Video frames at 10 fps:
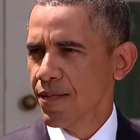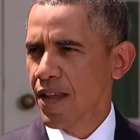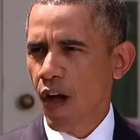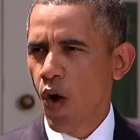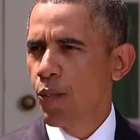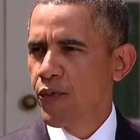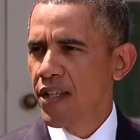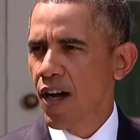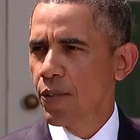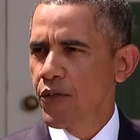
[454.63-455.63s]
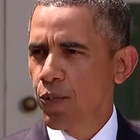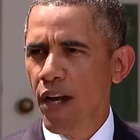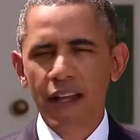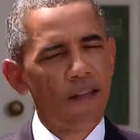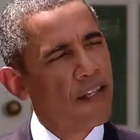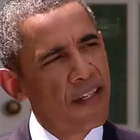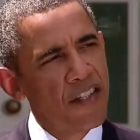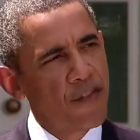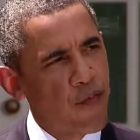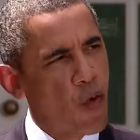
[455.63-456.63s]
and the hopes of the Arab Spring have
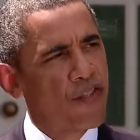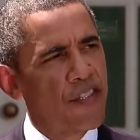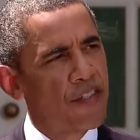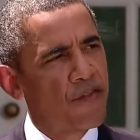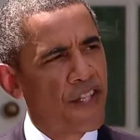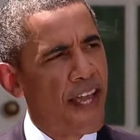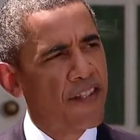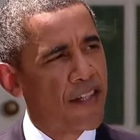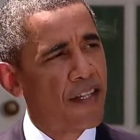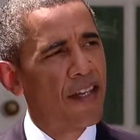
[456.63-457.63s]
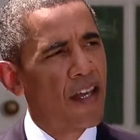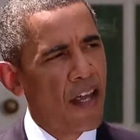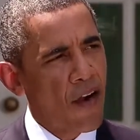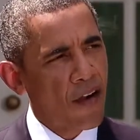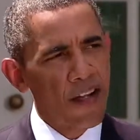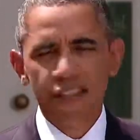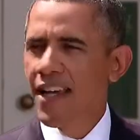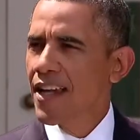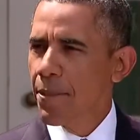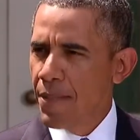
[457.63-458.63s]
unleashed forces of change that are going to
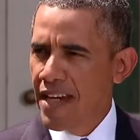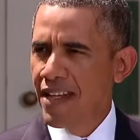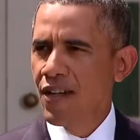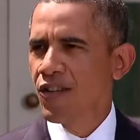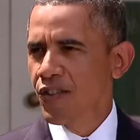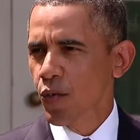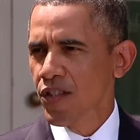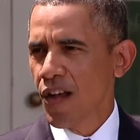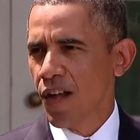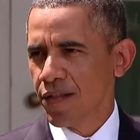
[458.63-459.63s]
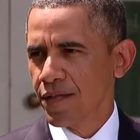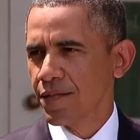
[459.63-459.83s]
take many years to resolve.